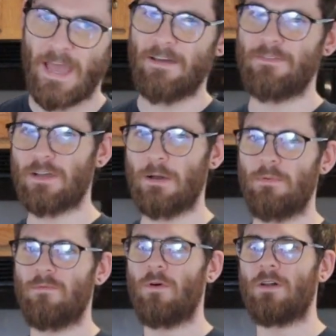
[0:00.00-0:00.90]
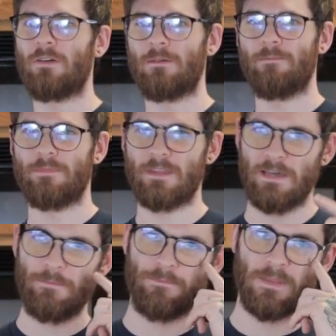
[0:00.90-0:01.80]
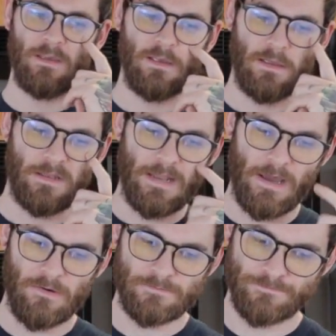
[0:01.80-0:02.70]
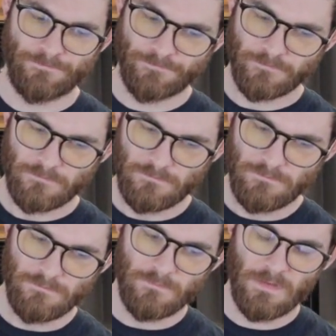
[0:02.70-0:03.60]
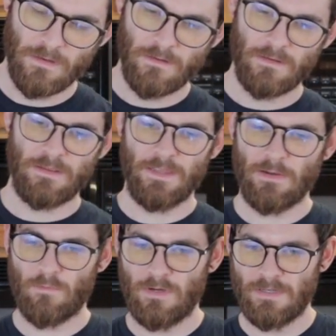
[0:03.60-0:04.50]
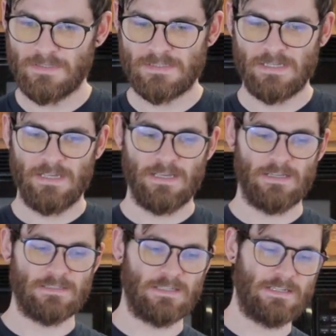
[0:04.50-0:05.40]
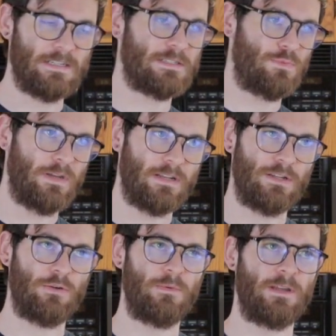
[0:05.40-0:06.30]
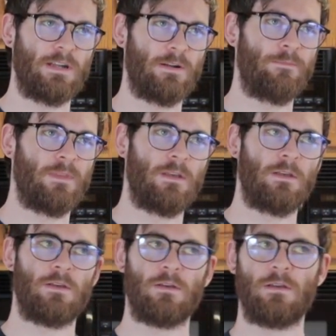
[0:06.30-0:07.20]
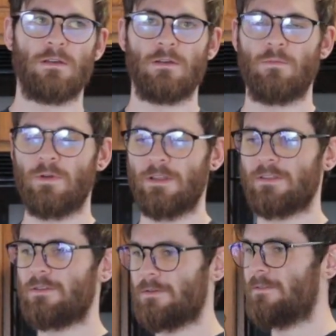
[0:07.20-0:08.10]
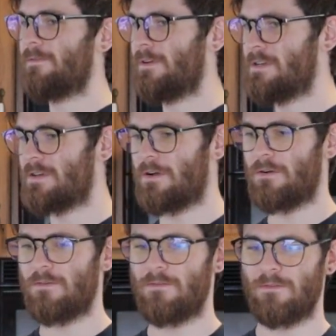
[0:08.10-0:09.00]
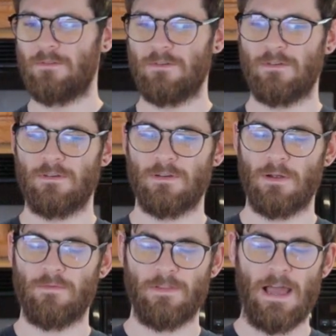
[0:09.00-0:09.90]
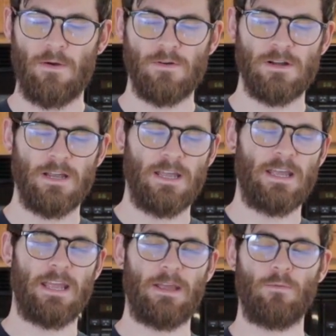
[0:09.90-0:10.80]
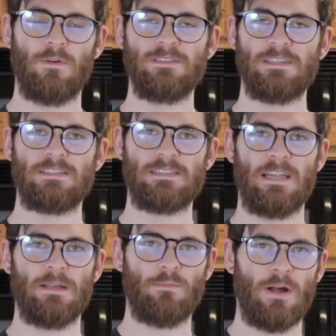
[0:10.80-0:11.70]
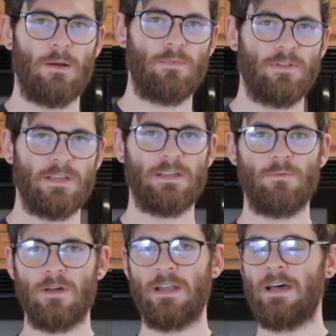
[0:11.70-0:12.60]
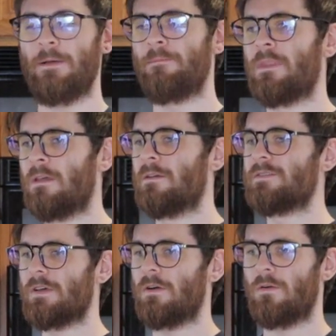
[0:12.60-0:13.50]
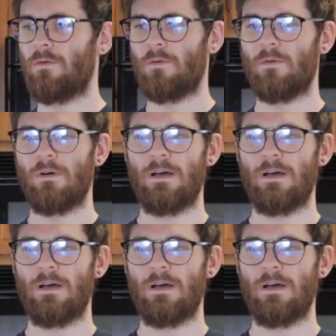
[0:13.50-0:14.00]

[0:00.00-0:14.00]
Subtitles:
a cup of water, okay? Now, the thing was, I need to explain a little bit here. With gluten-free dough or flour, it wasn't setting properly and whatnot, so